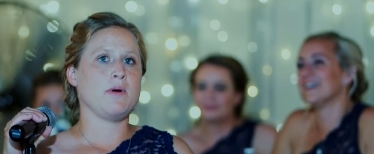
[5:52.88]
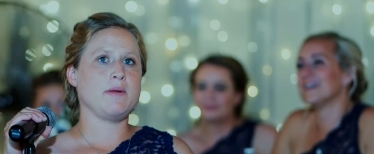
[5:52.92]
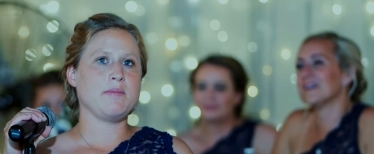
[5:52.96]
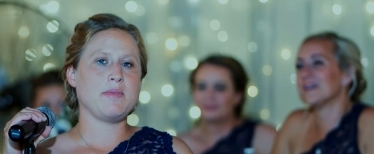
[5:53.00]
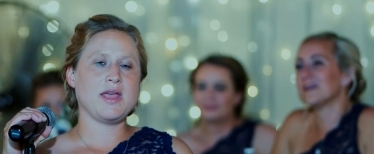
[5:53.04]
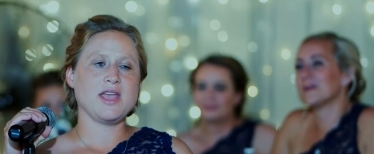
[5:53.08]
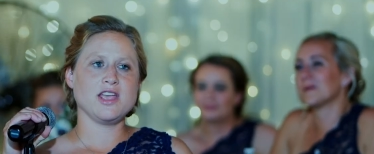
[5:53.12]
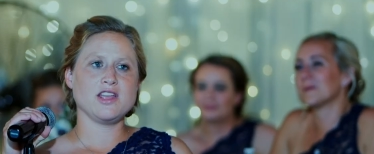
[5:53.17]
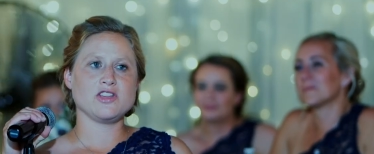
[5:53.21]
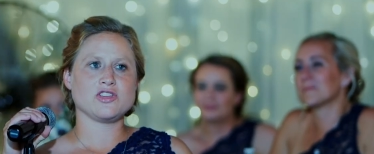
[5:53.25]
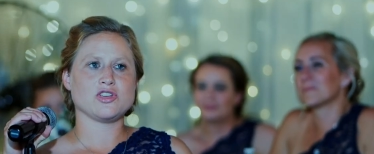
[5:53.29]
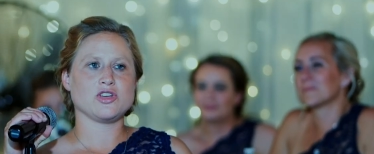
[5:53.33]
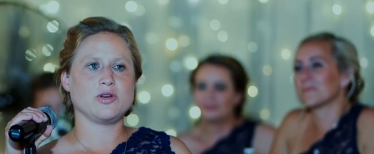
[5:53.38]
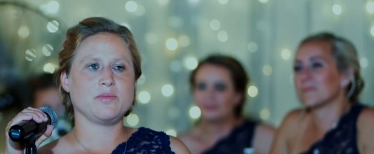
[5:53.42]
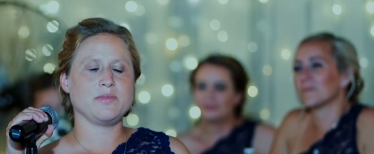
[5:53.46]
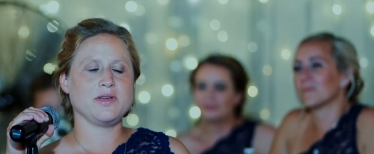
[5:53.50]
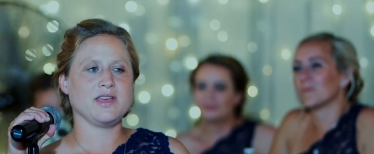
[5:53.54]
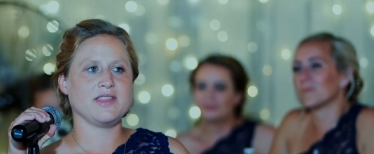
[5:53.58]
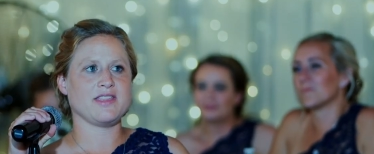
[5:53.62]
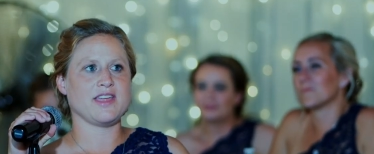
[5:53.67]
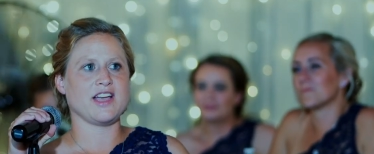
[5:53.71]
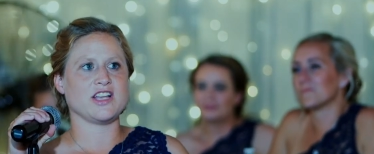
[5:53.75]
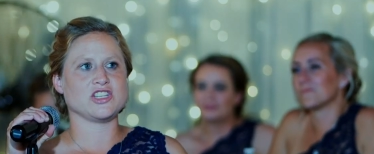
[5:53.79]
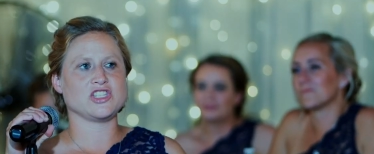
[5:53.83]
Speaker 1: When Megan told
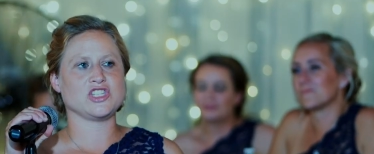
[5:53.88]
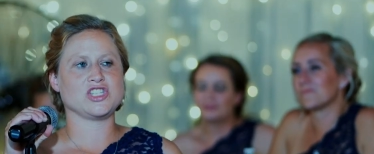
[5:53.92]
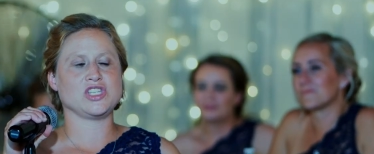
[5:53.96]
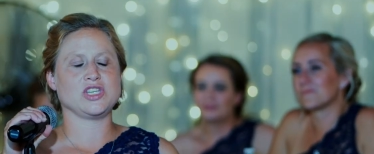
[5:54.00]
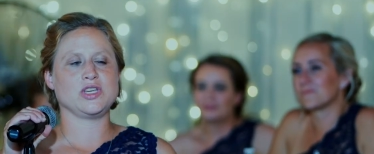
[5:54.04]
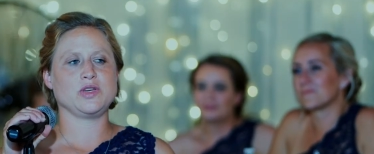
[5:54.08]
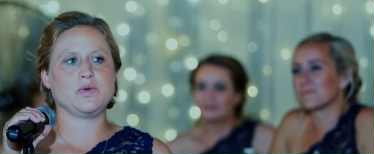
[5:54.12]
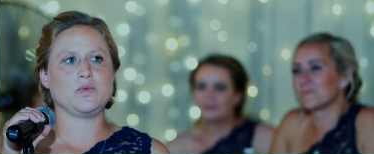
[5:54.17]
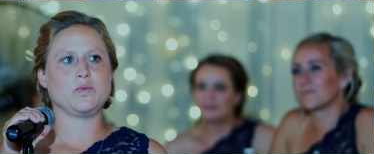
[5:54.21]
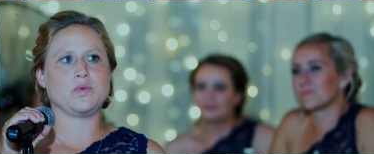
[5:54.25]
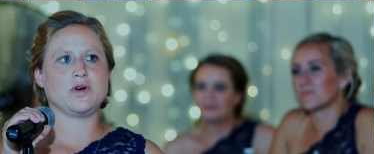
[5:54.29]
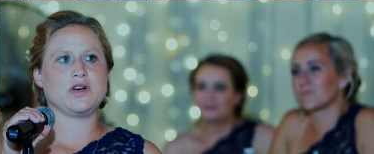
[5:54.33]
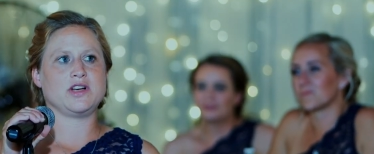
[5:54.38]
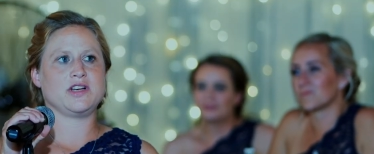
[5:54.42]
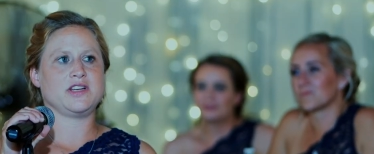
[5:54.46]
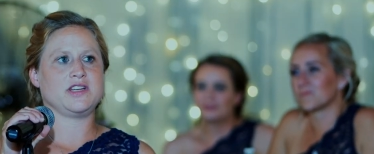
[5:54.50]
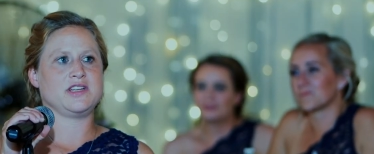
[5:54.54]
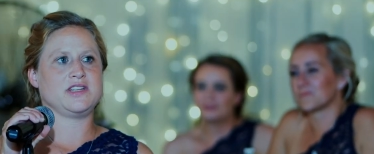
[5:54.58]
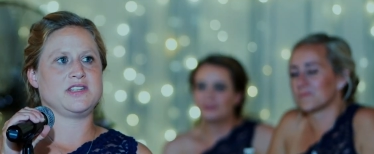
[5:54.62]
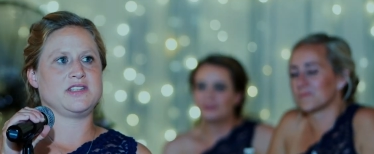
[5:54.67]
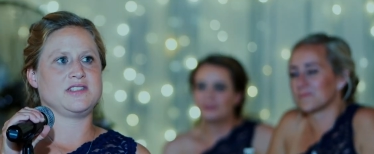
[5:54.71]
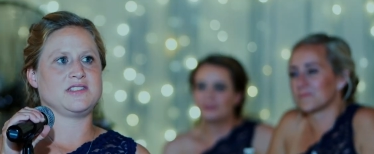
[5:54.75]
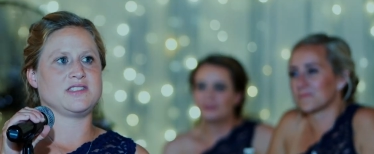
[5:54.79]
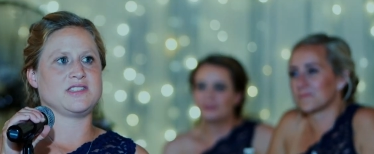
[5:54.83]
me that she
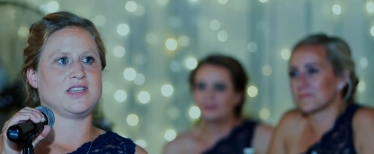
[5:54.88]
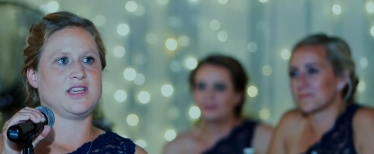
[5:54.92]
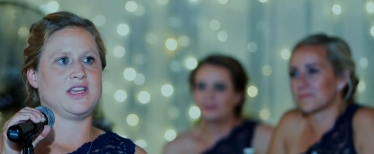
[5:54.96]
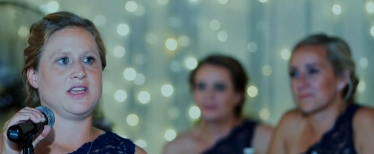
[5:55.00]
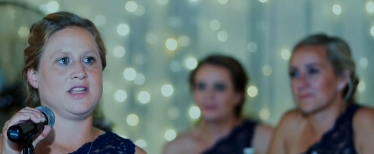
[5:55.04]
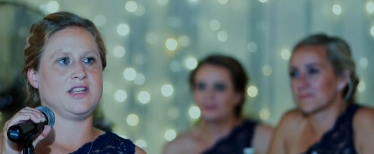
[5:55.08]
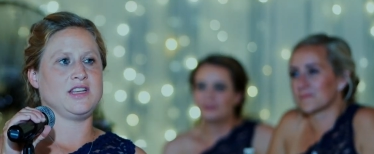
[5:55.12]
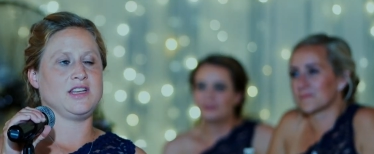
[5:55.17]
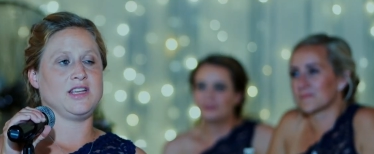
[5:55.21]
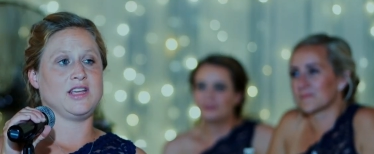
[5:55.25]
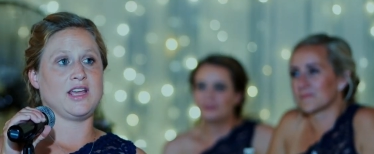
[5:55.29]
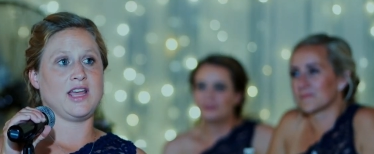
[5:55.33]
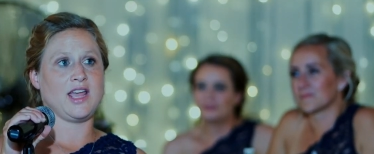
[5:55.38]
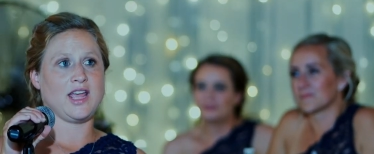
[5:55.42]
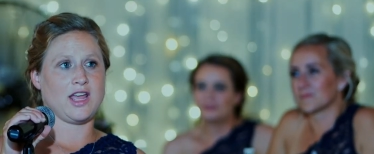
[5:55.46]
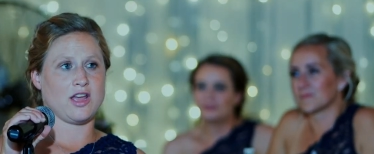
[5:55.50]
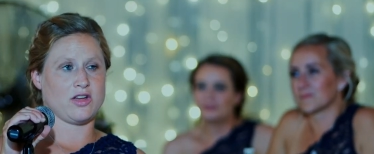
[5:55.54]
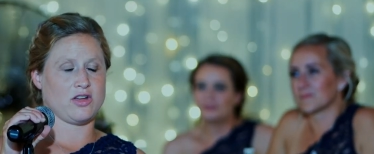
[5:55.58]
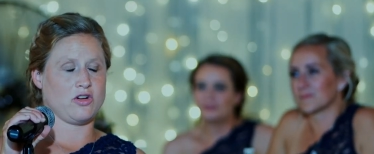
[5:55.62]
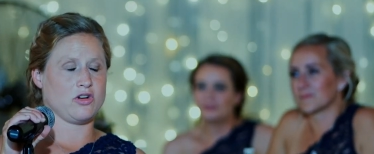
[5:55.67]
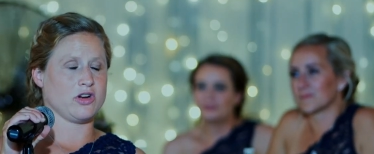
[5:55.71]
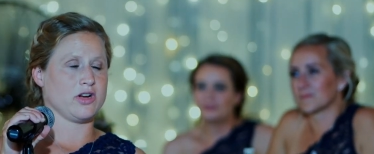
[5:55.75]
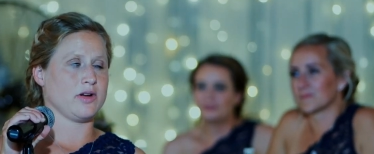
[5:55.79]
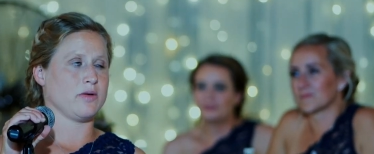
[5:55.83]
was
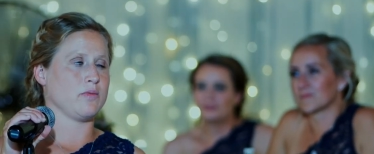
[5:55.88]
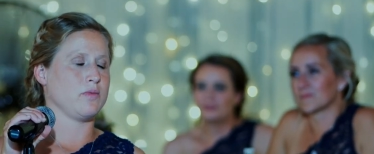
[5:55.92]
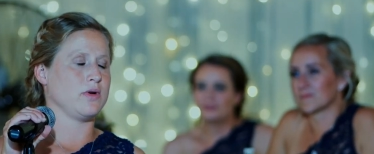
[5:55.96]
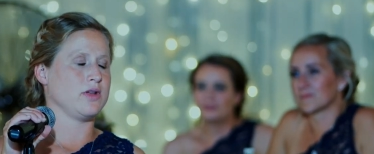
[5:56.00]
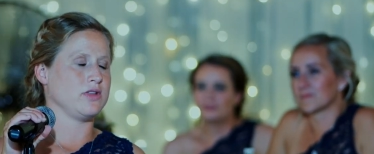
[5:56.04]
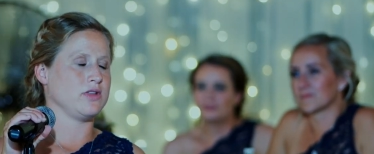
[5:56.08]
engaged, or